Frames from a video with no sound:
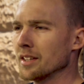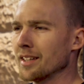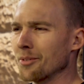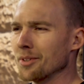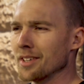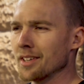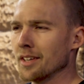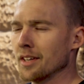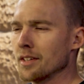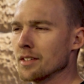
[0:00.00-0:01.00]
That really
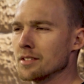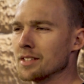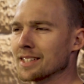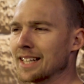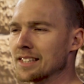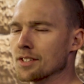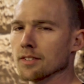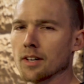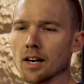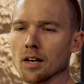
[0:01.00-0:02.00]
dictates a
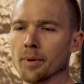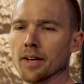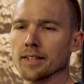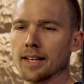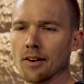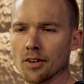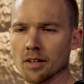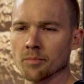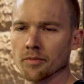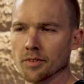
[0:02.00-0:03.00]
lot about the
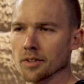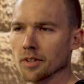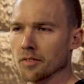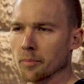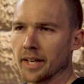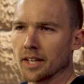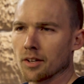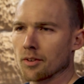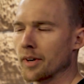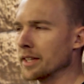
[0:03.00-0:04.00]
outcome of the bike
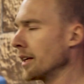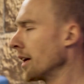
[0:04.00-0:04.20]
right